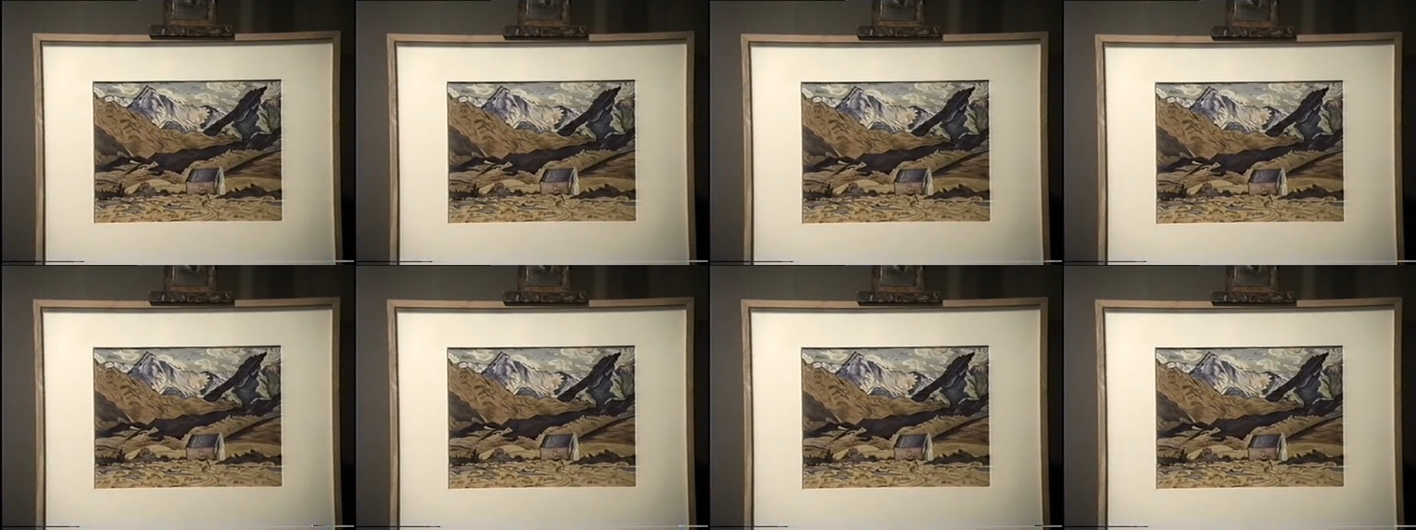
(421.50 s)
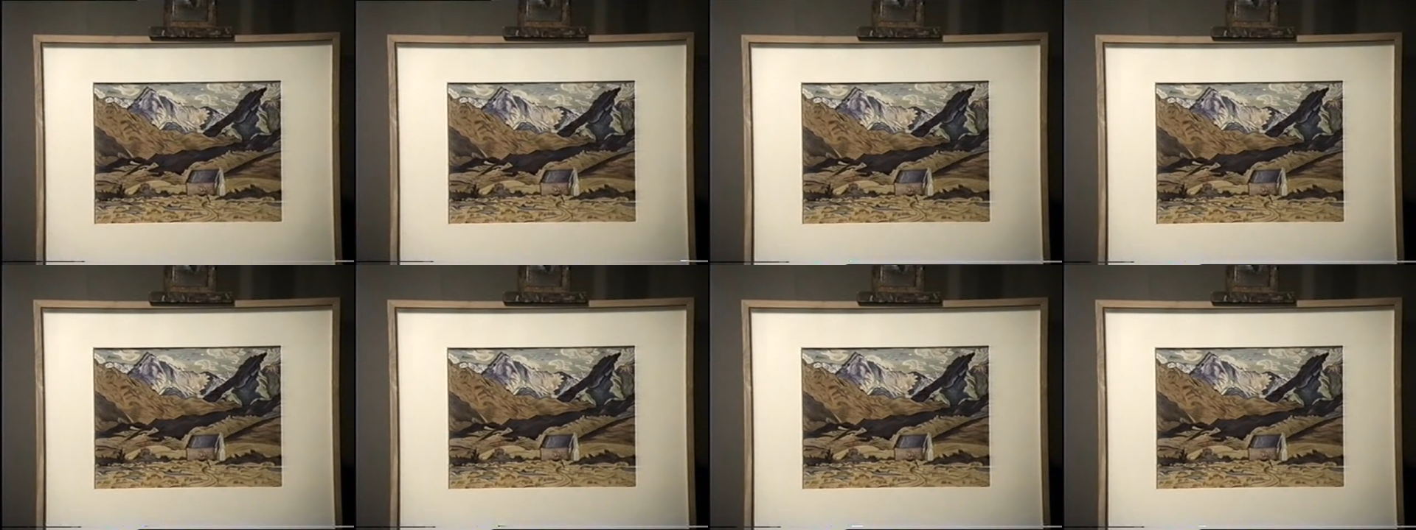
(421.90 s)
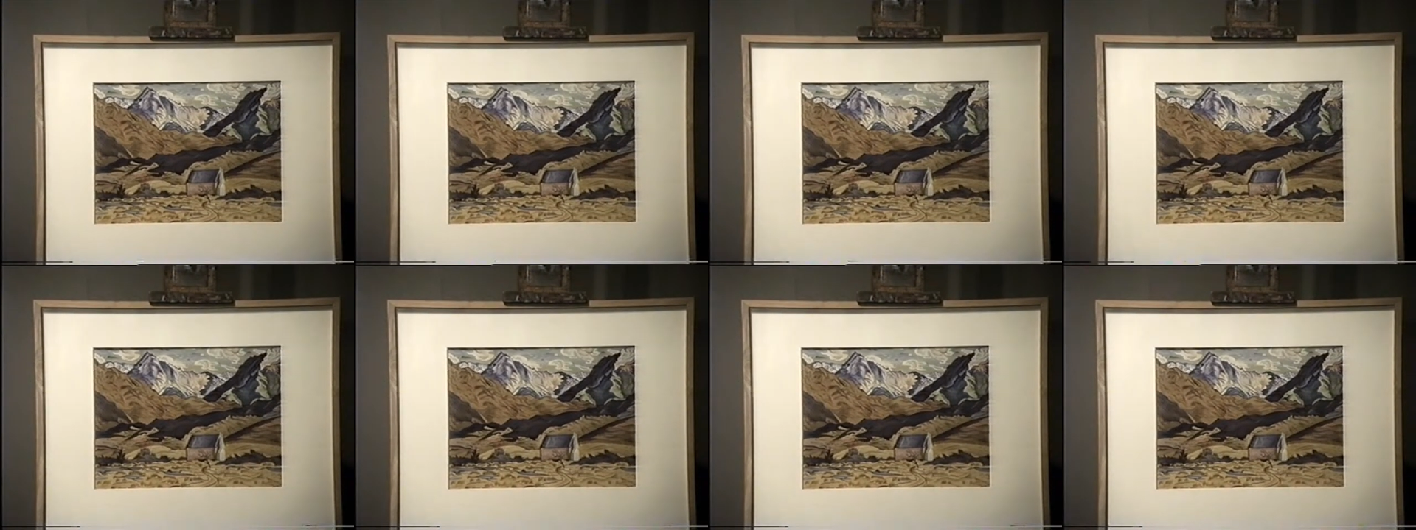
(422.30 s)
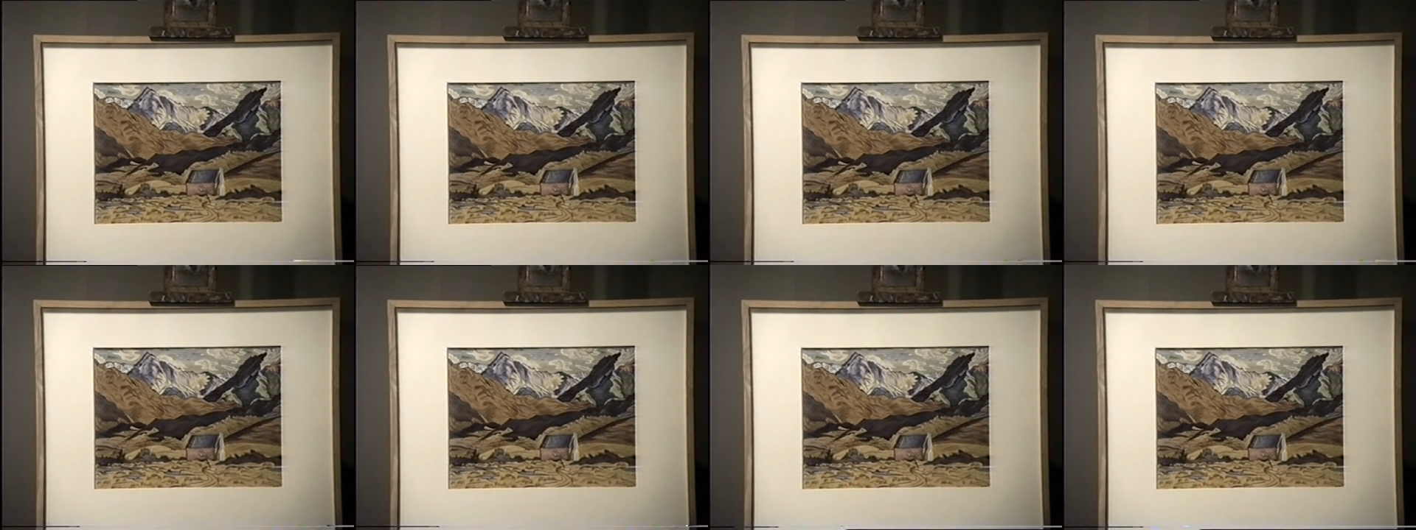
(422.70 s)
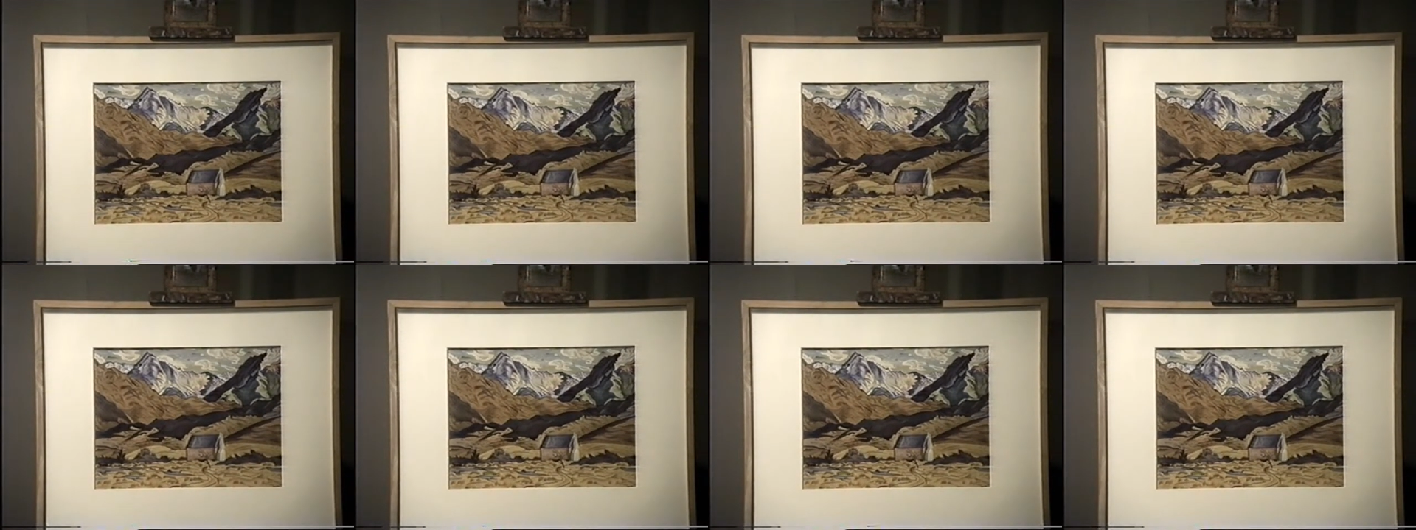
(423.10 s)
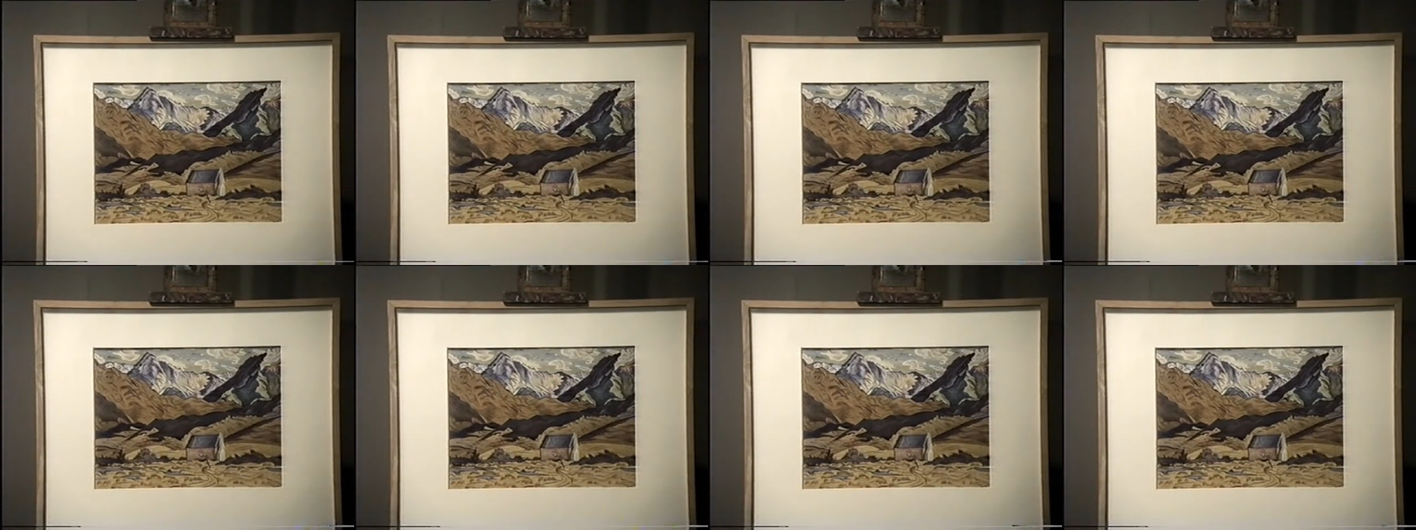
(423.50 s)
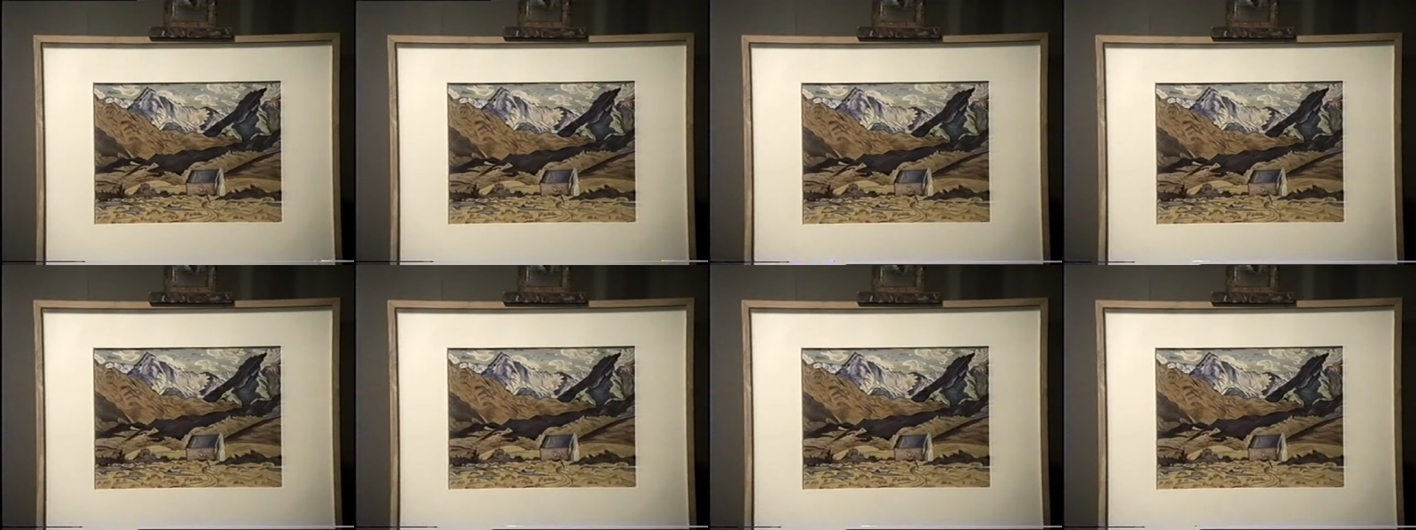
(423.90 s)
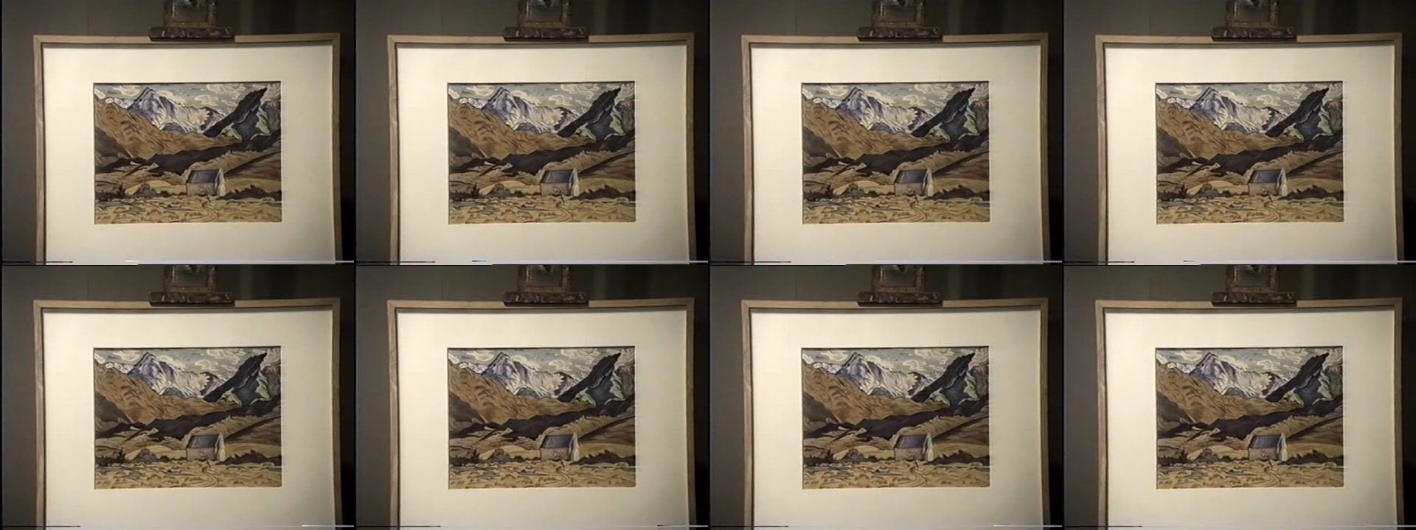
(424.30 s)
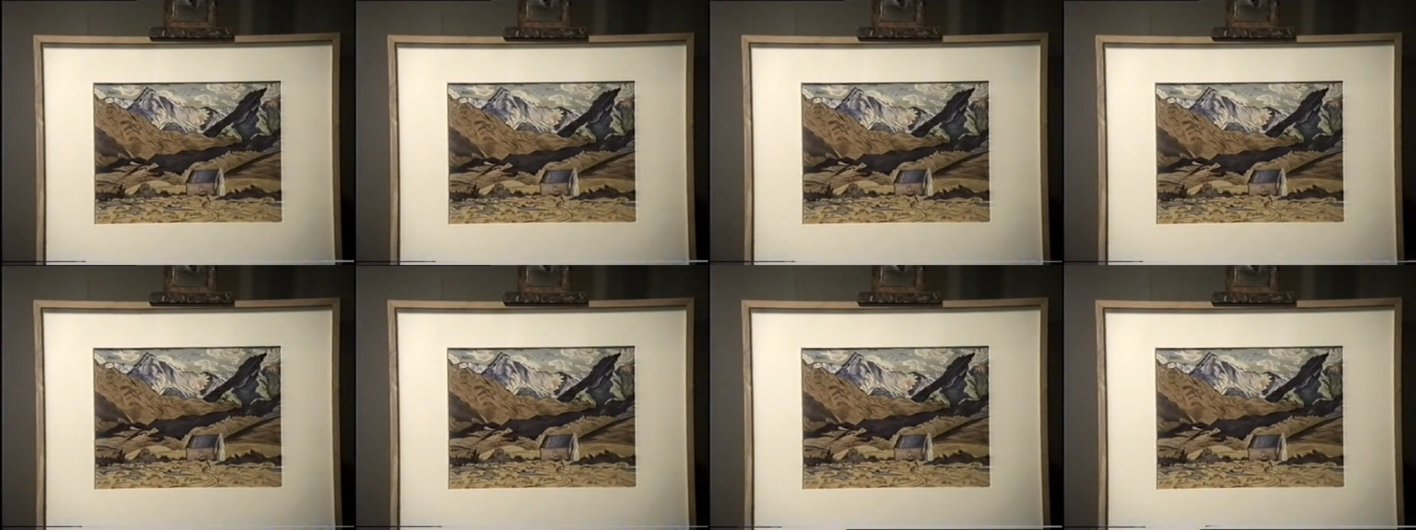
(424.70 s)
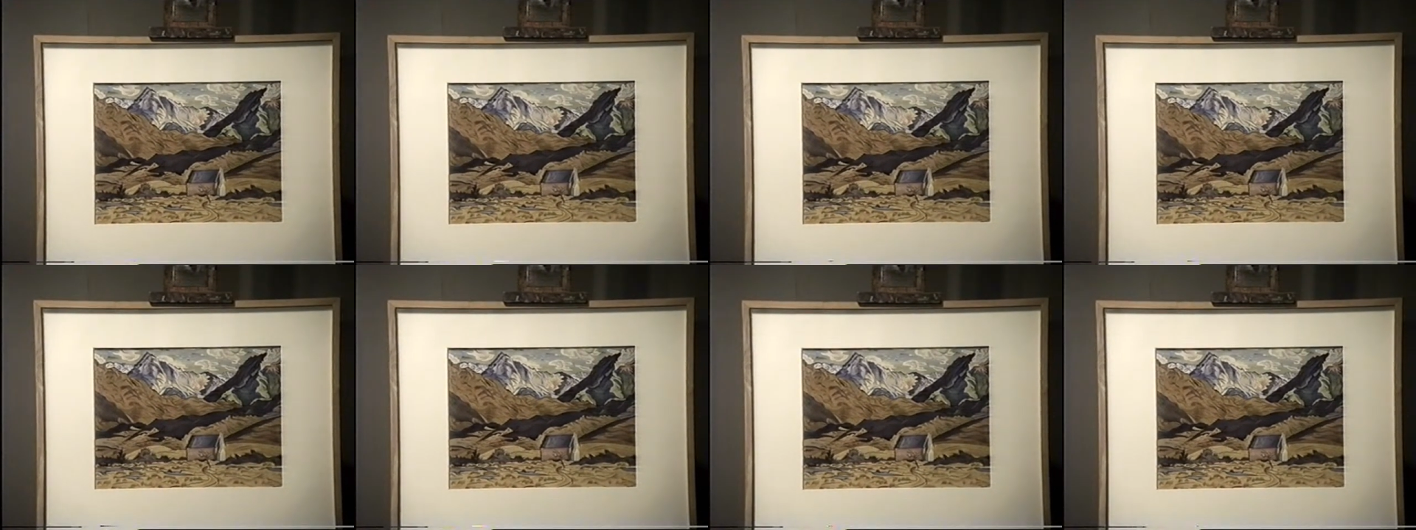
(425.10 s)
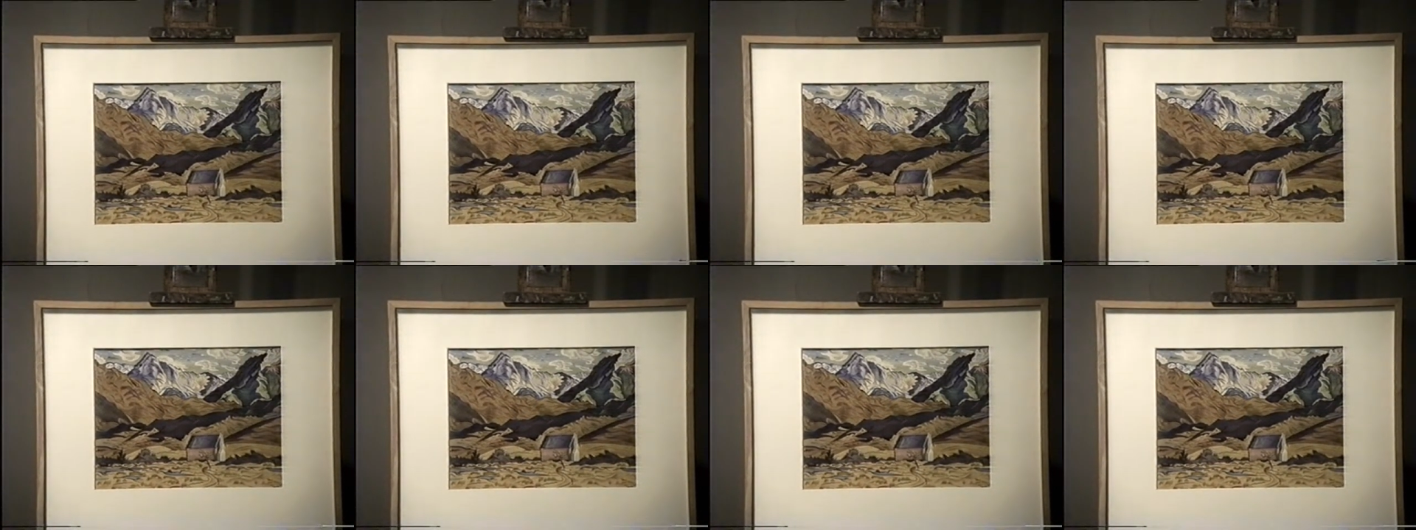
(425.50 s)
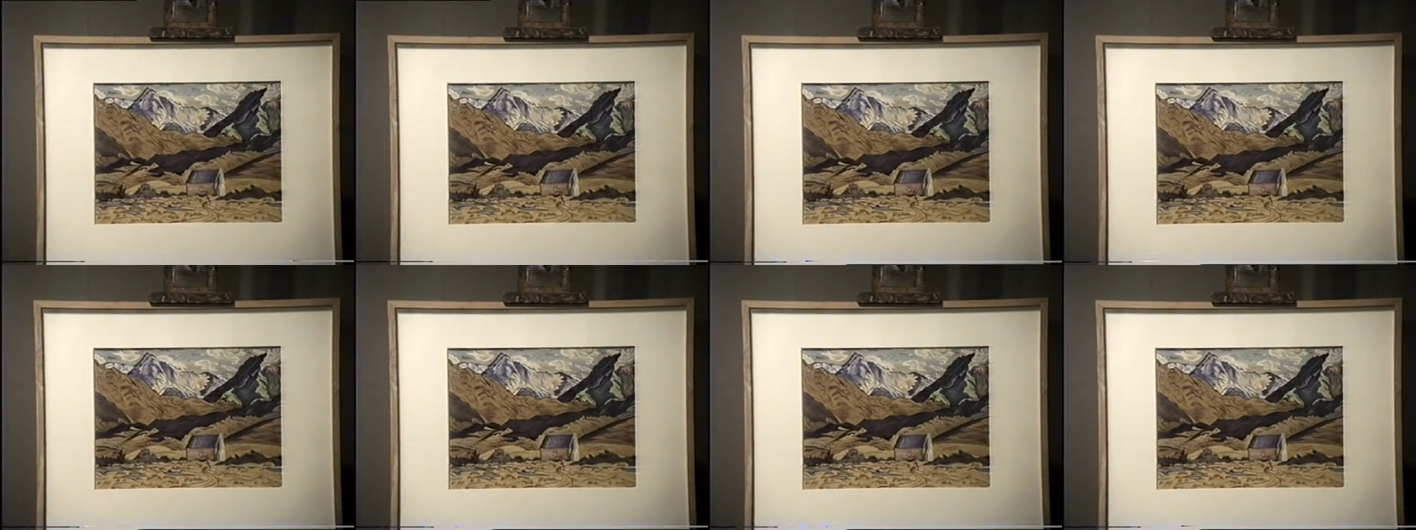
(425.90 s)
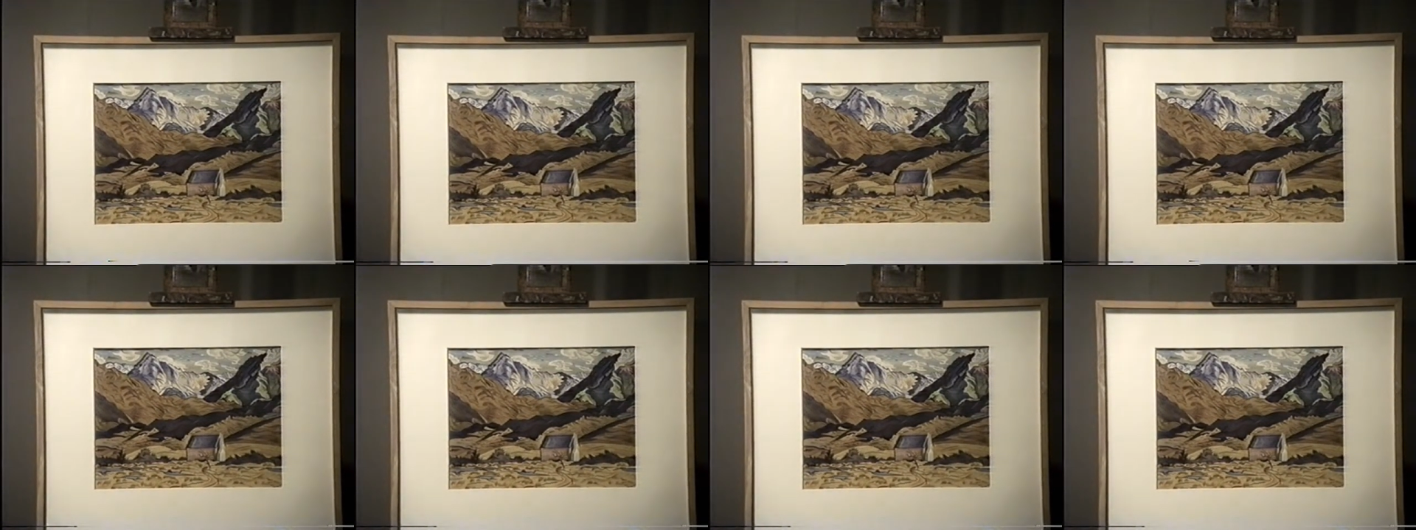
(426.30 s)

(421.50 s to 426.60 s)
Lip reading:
Nobody's mouth can be seen.